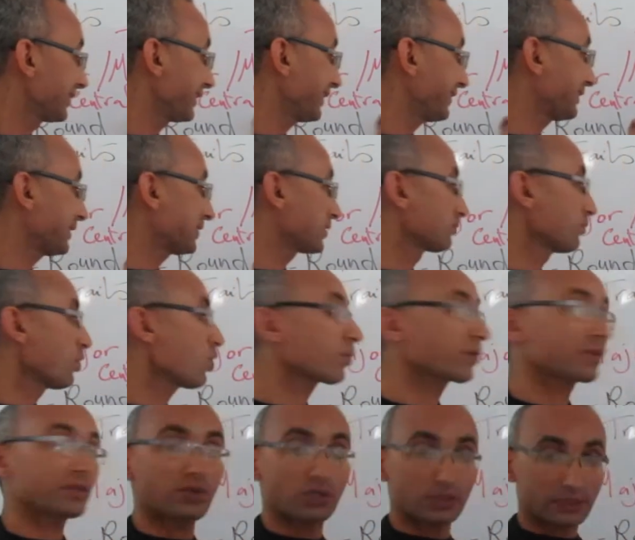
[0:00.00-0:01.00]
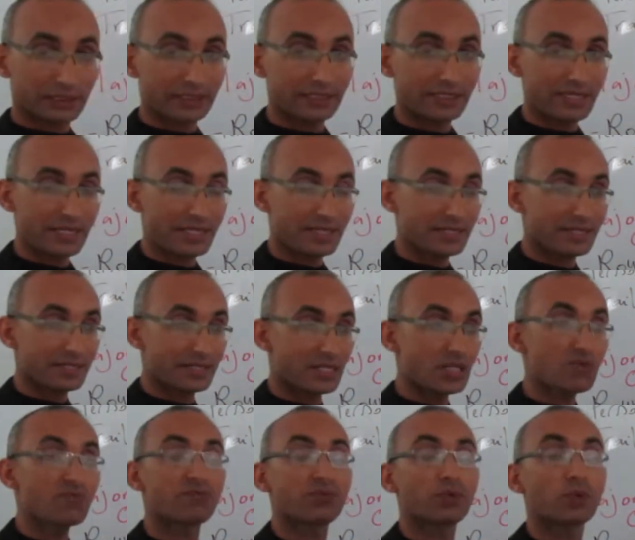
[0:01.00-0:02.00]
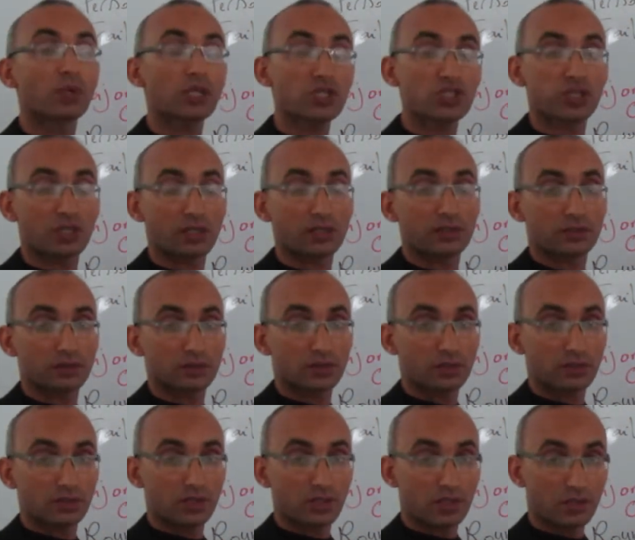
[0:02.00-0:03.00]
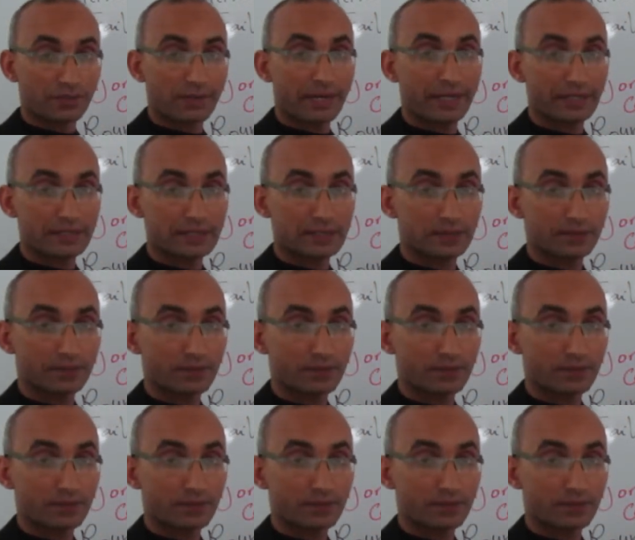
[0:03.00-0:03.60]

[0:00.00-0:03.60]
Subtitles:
it is more, okay, influential, right,